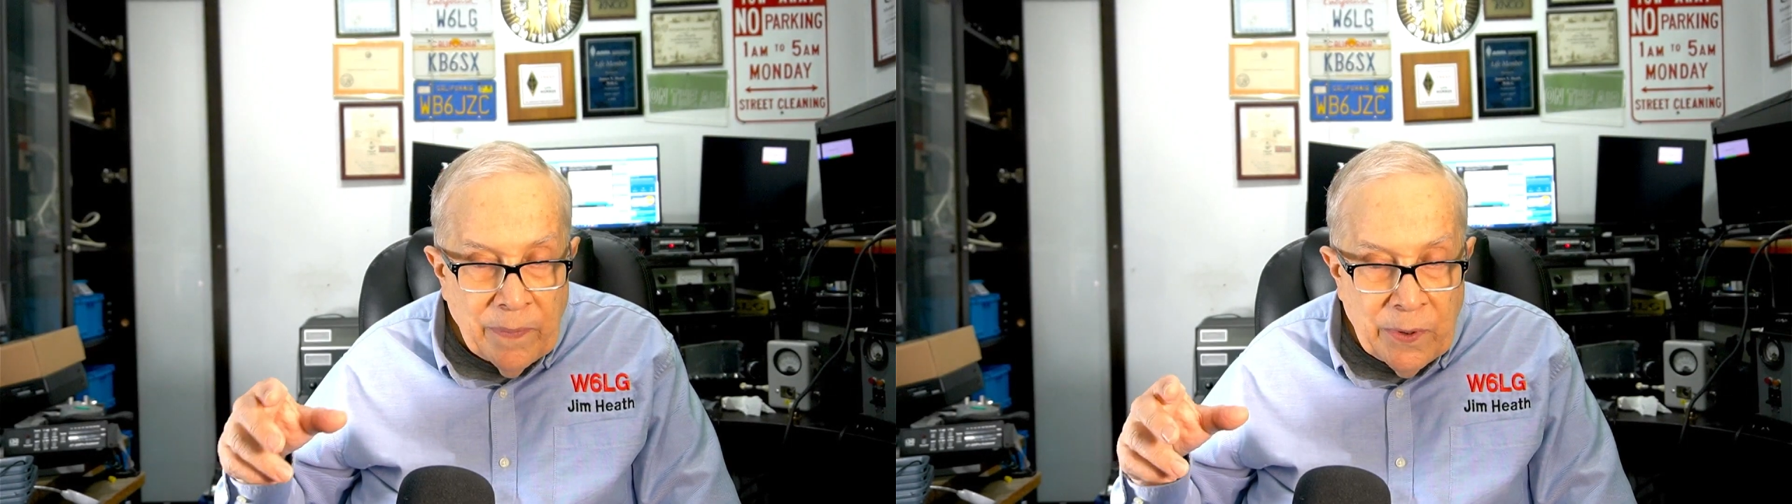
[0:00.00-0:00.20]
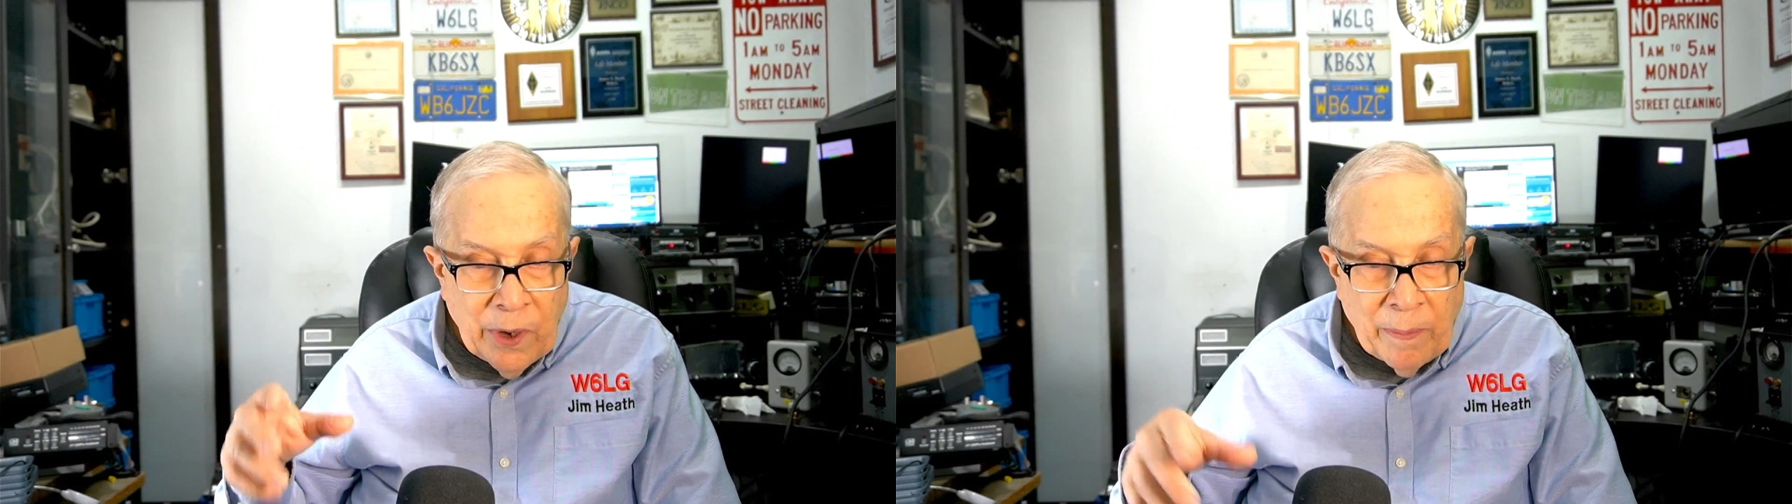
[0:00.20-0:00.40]

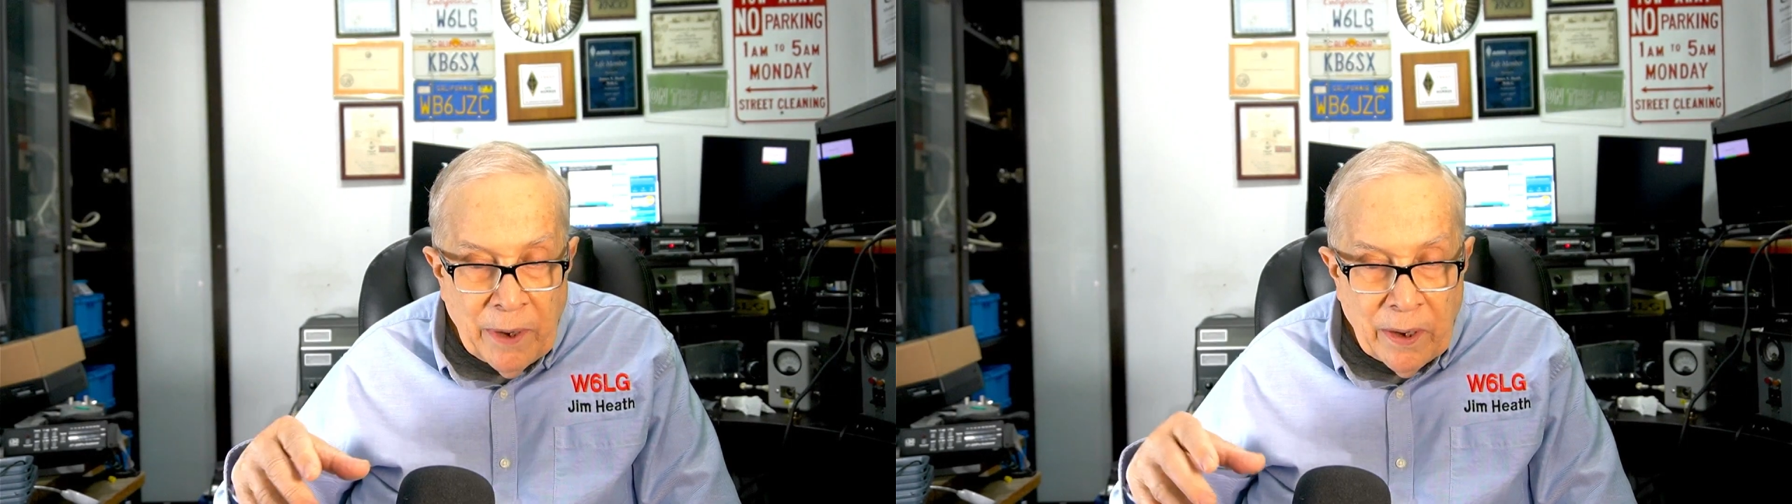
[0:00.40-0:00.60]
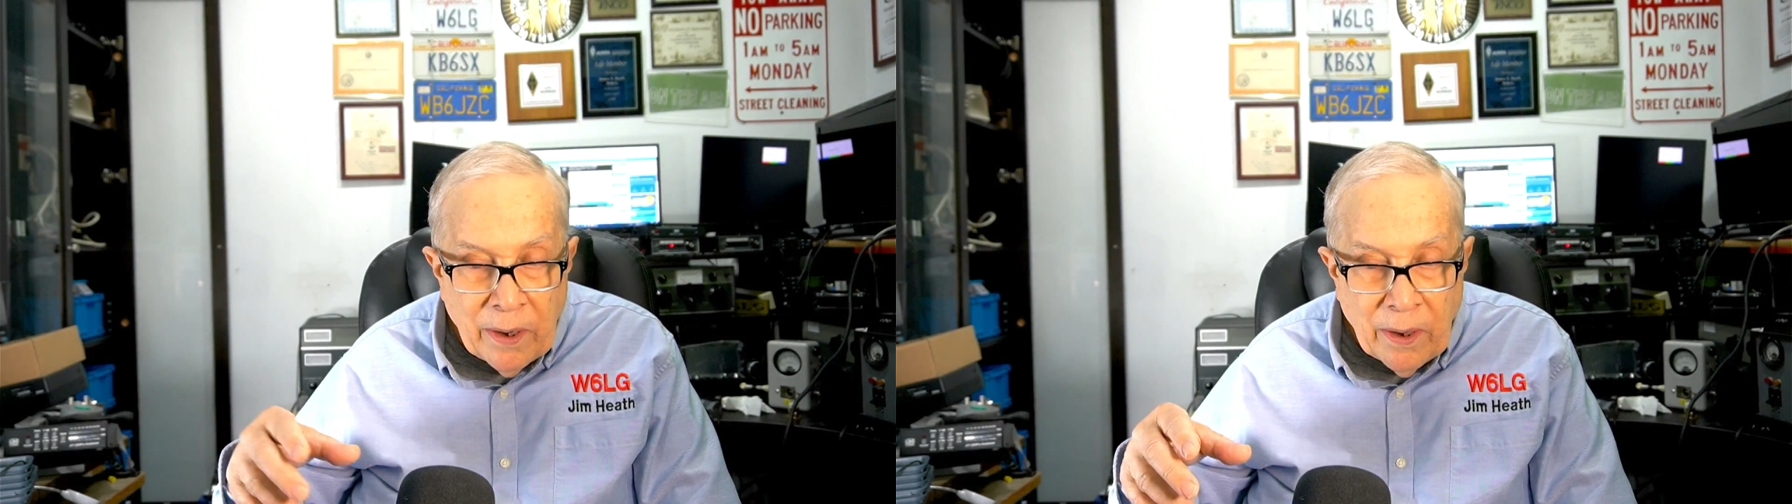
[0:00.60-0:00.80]

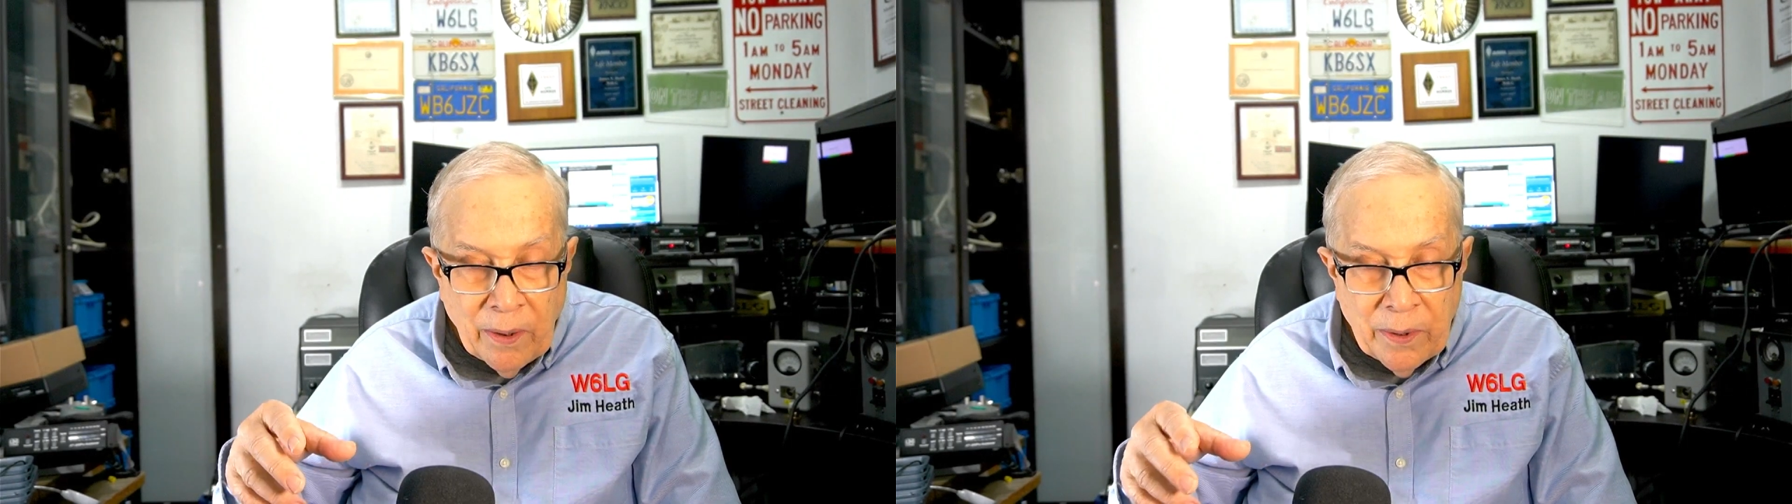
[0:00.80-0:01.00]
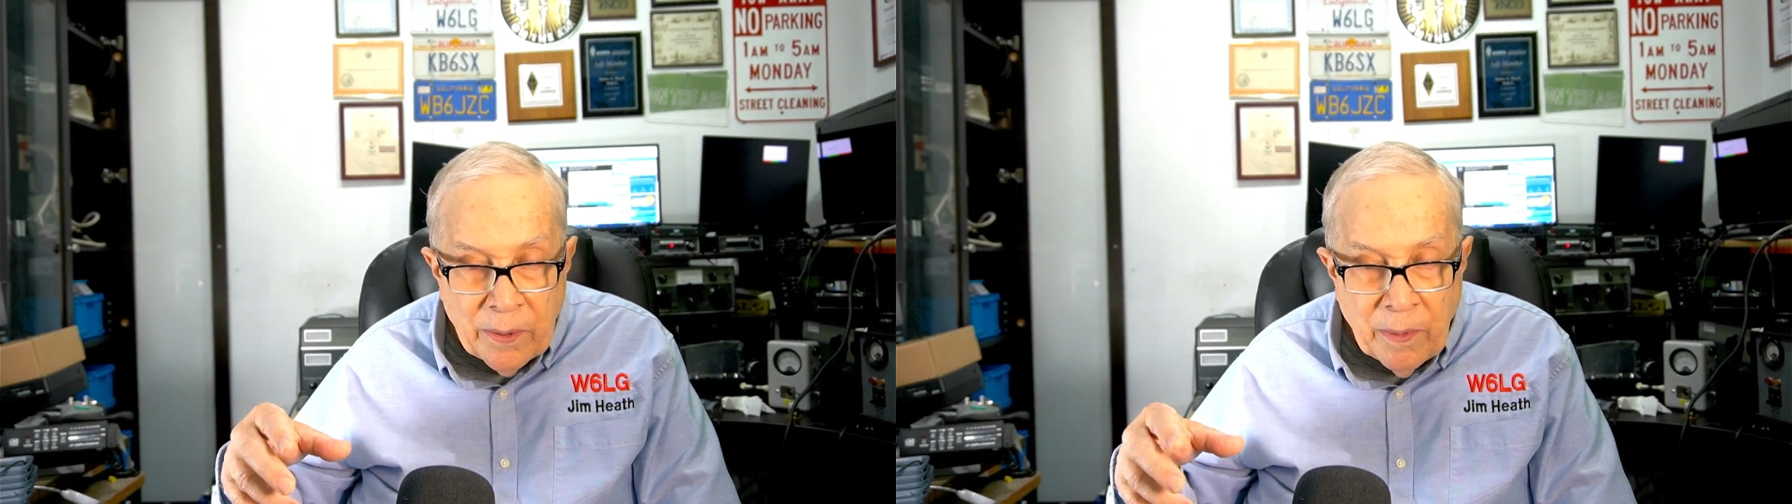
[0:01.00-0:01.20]
jumping to
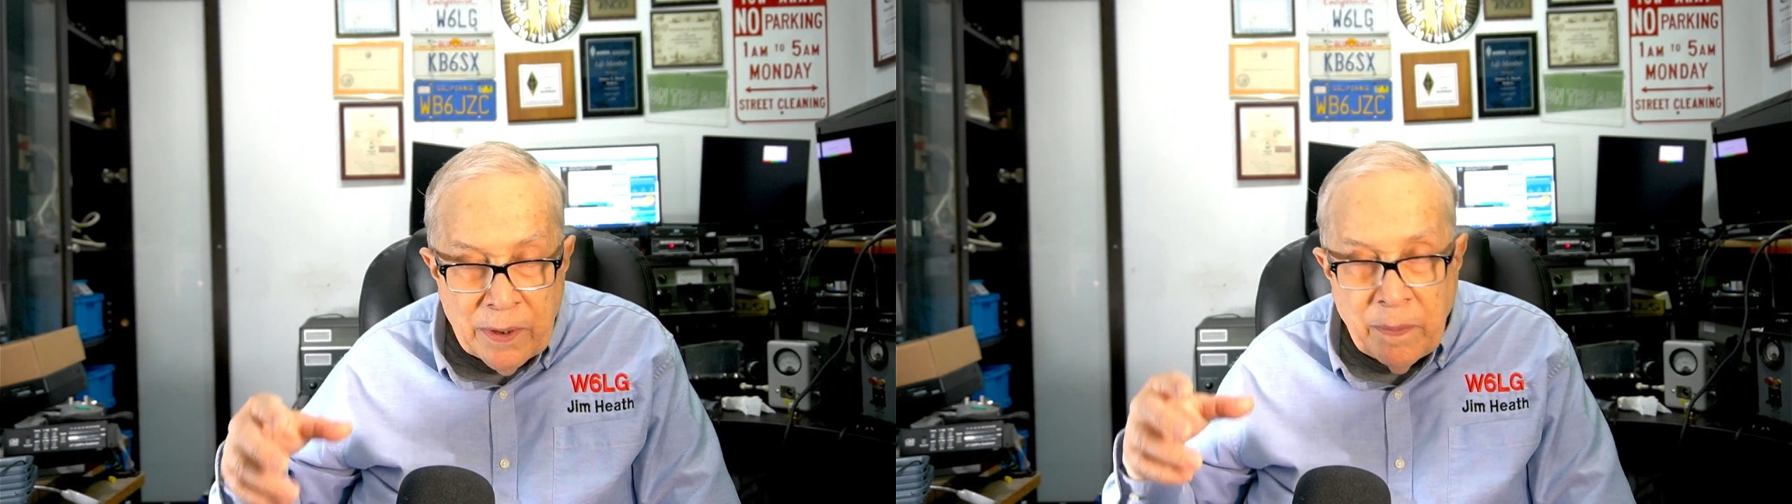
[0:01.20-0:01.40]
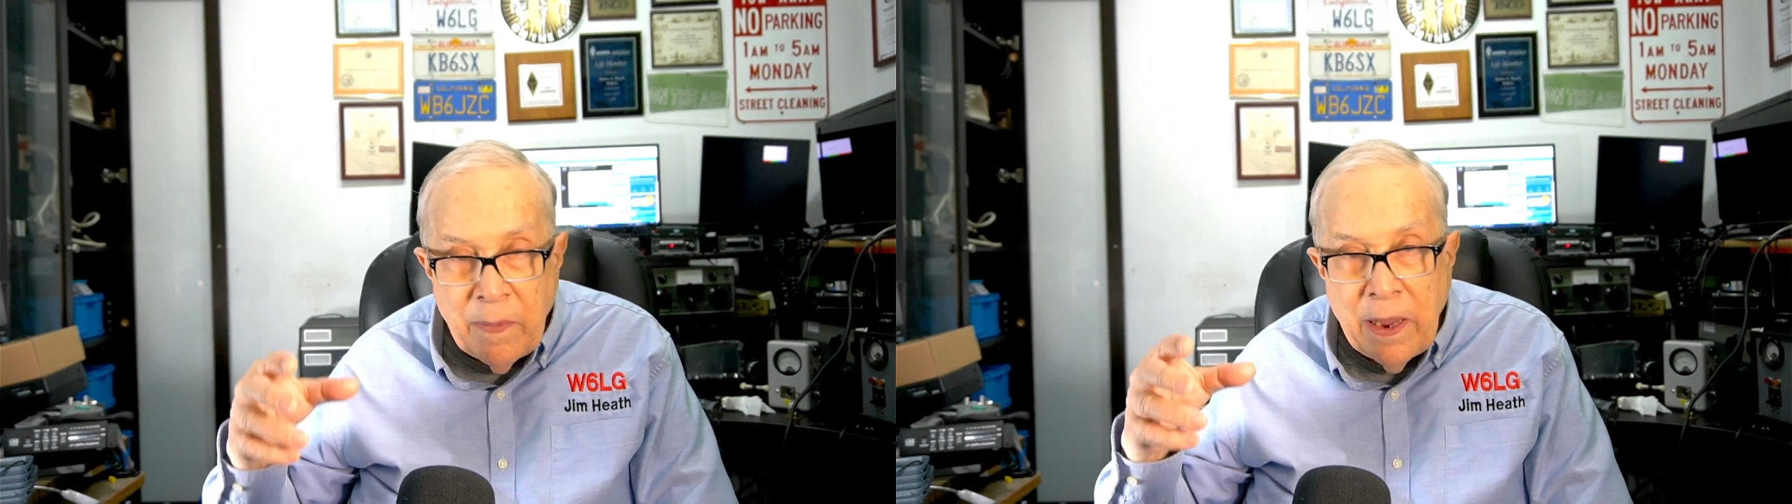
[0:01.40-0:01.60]
conclusion
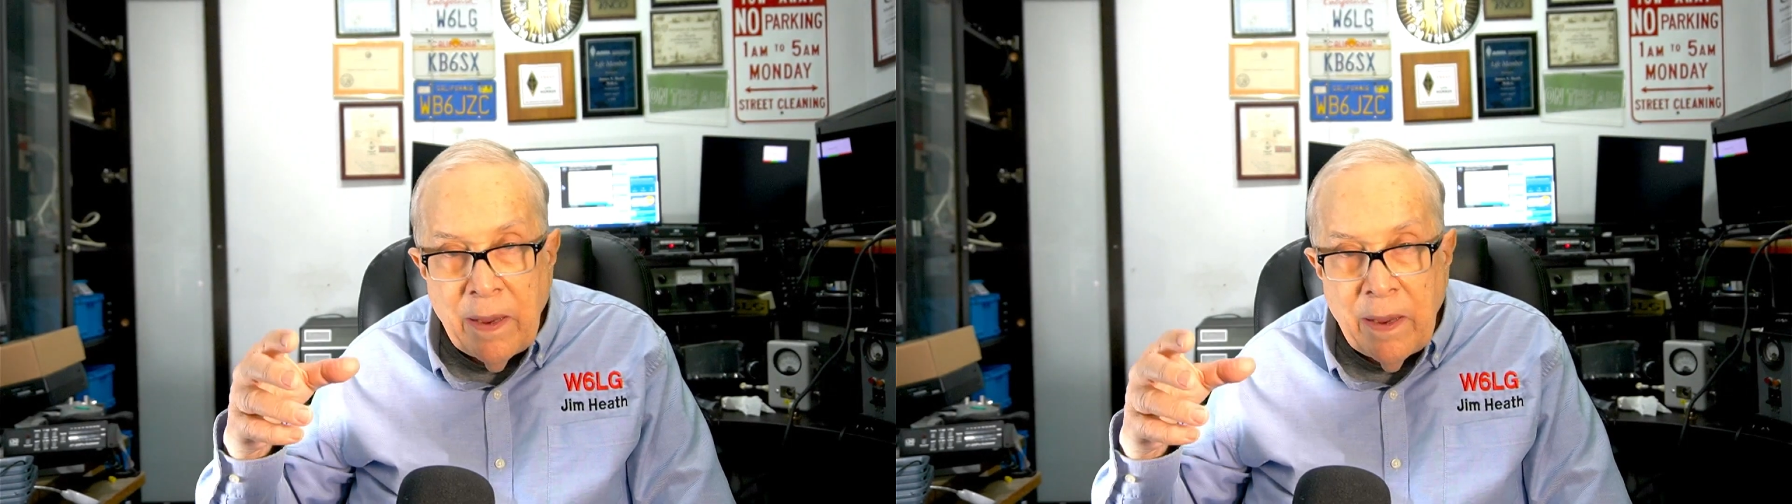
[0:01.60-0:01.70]
was may